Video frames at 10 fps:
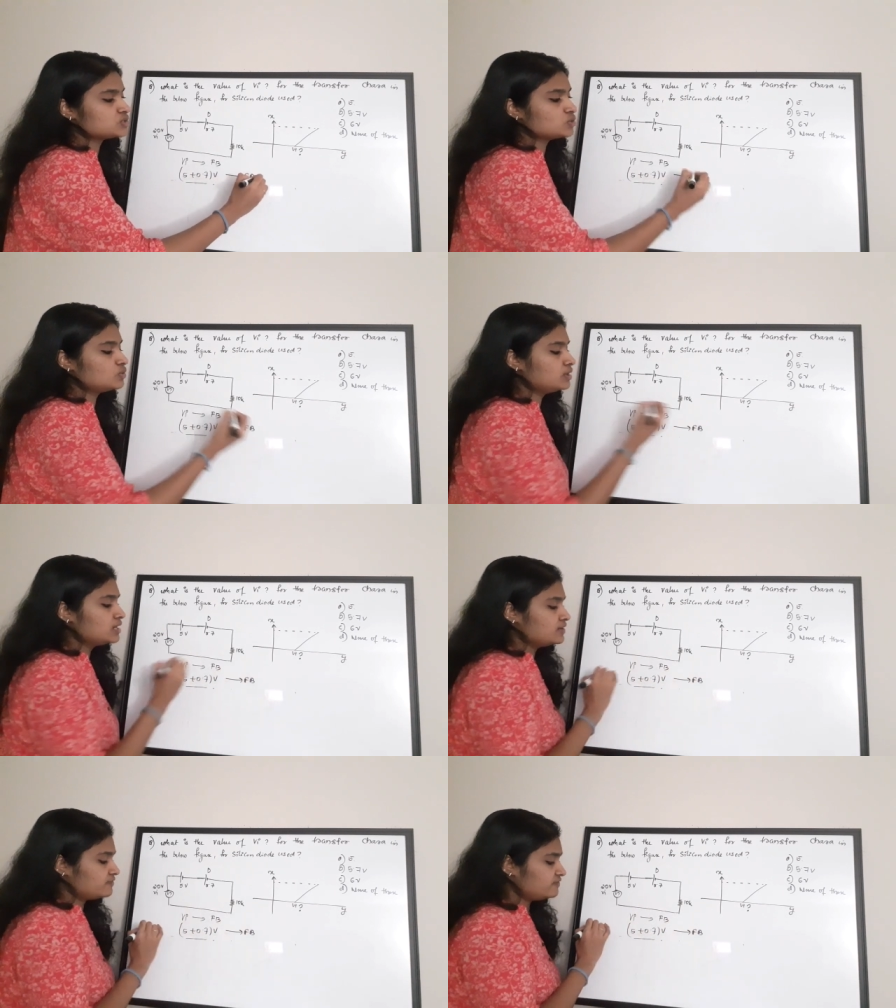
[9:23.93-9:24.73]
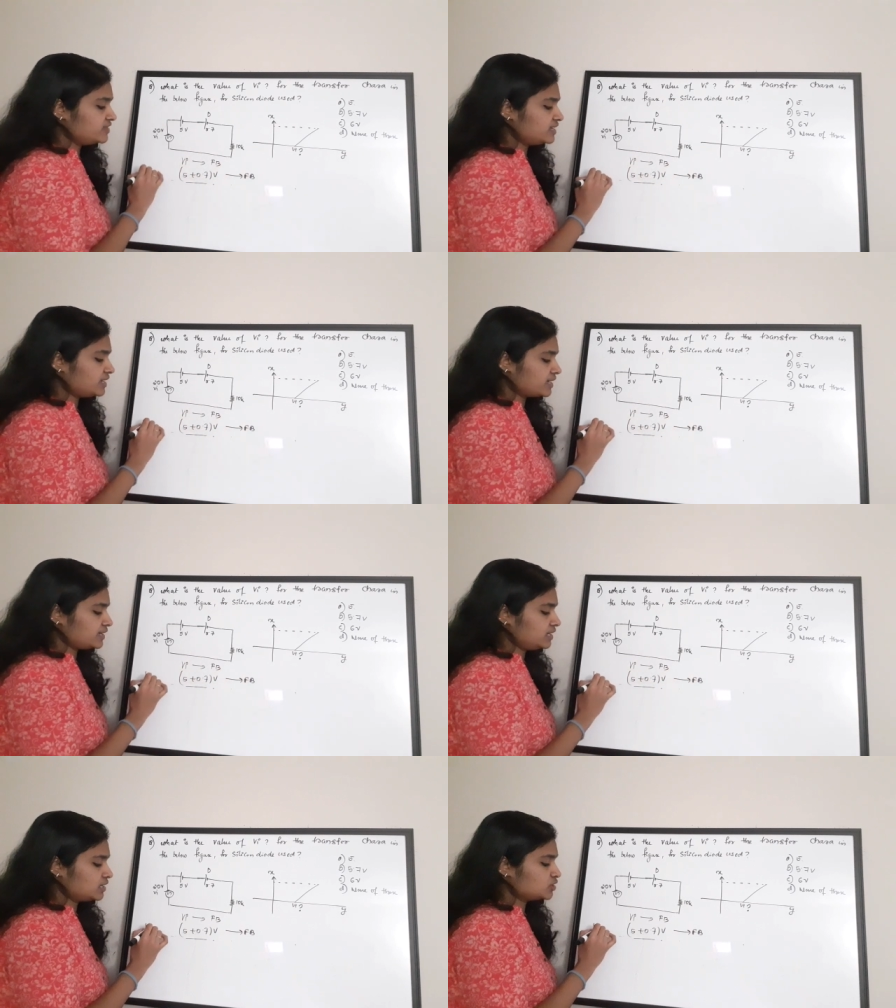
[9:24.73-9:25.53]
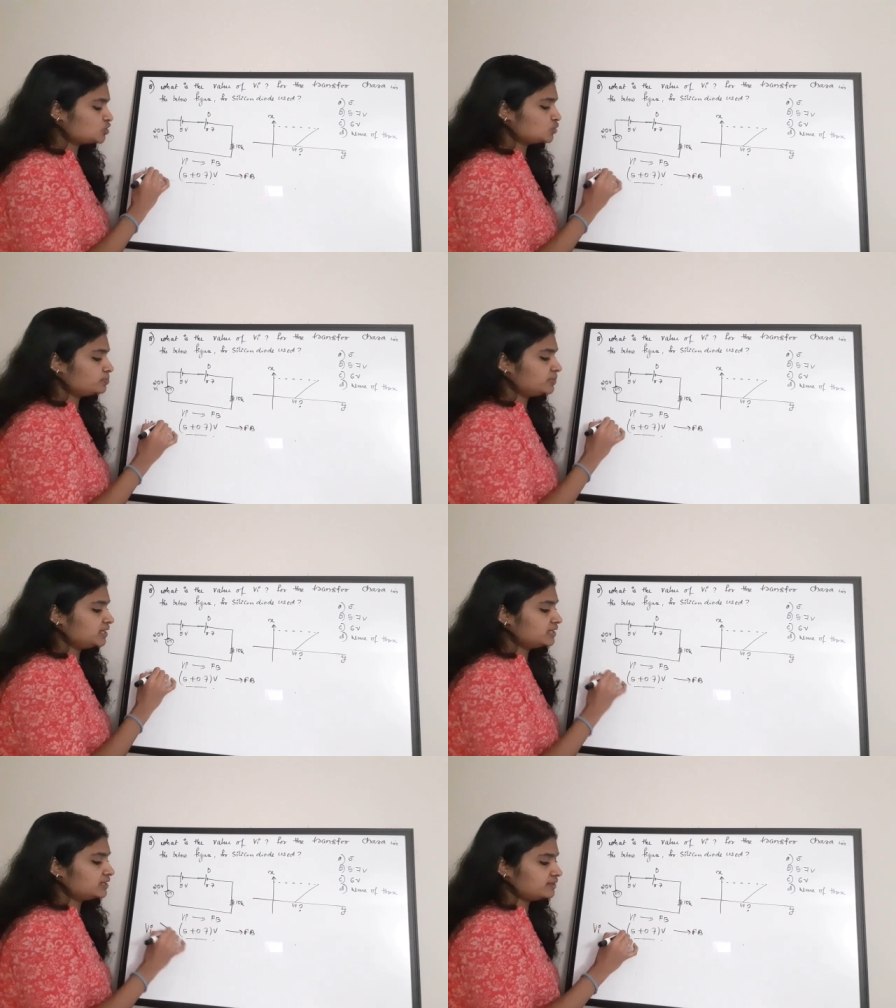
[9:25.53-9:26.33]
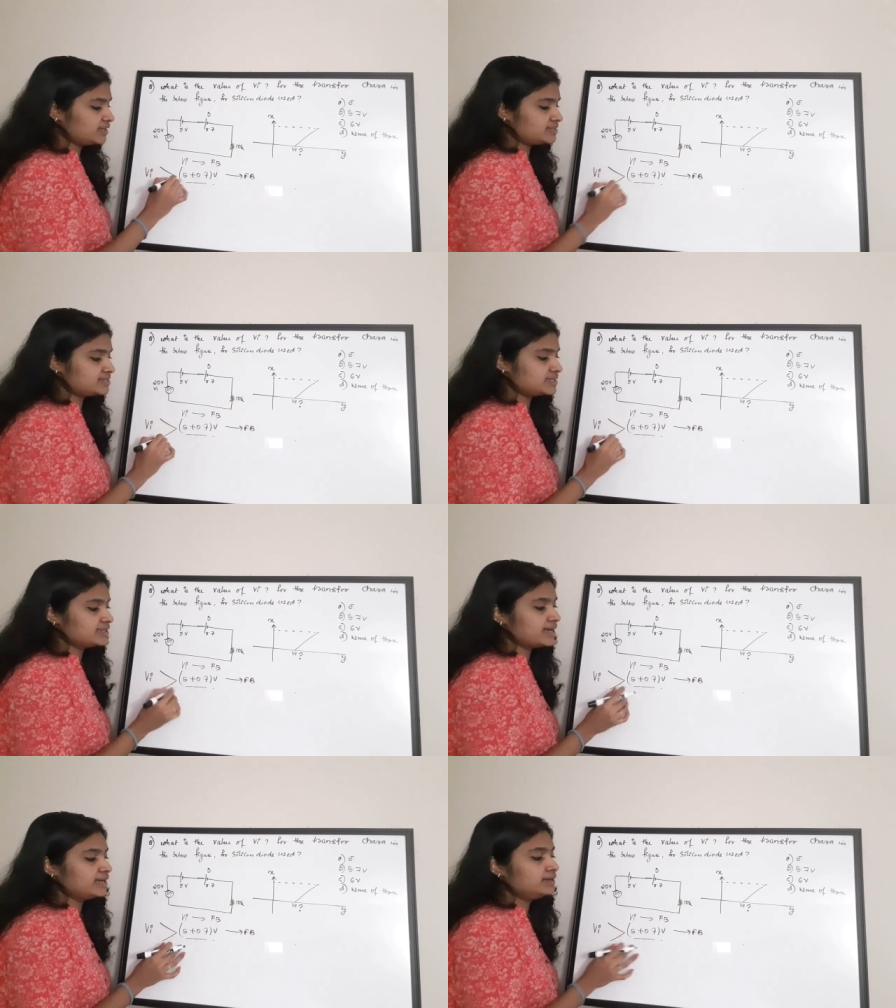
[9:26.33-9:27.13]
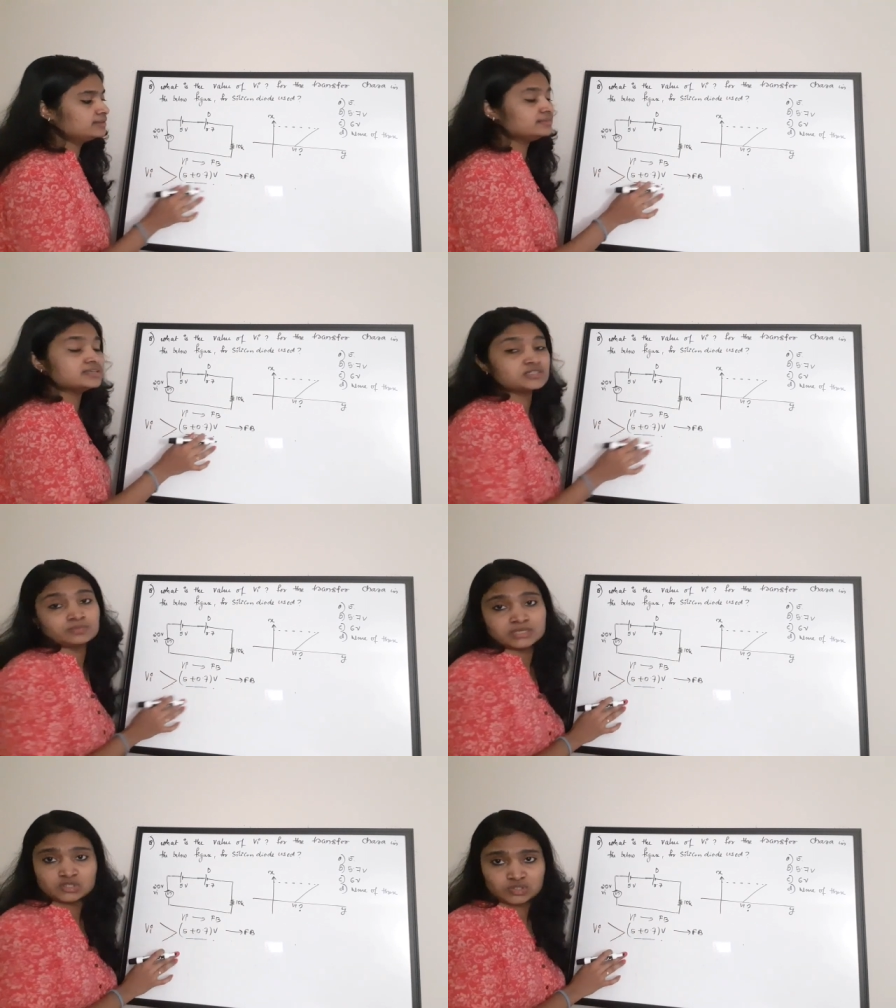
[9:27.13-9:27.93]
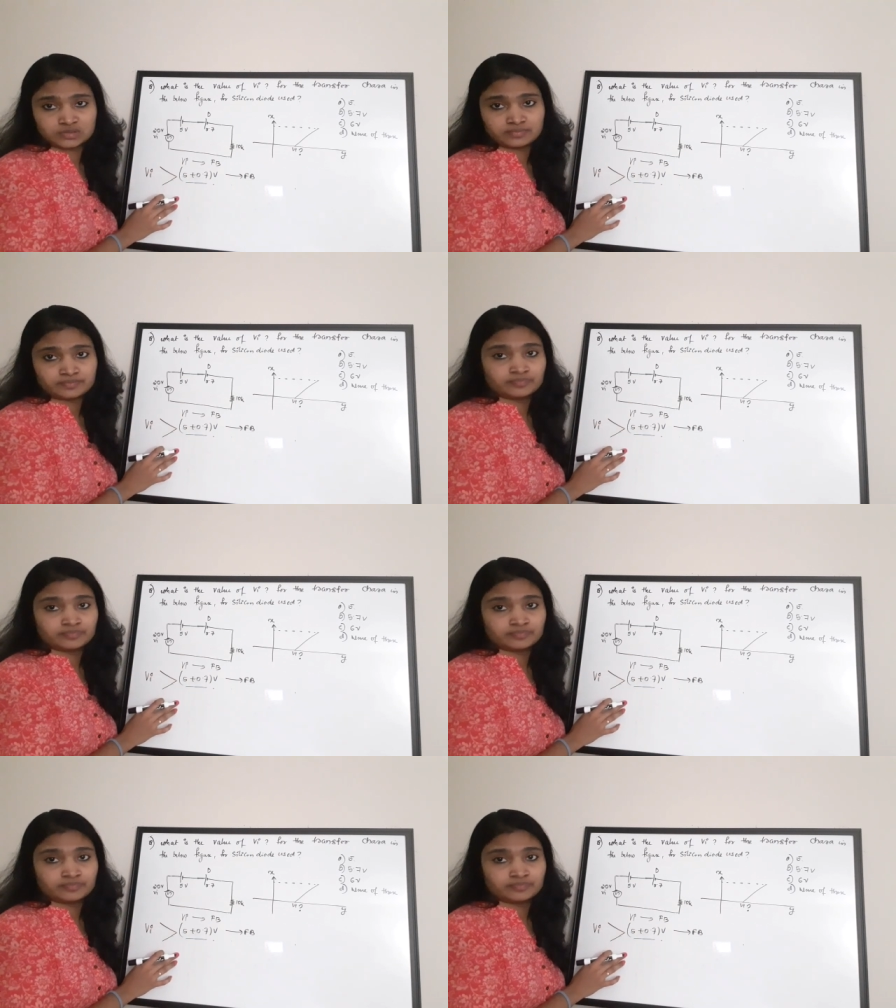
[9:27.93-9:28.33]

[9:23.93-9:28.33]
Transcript: So VI should be greater than this much.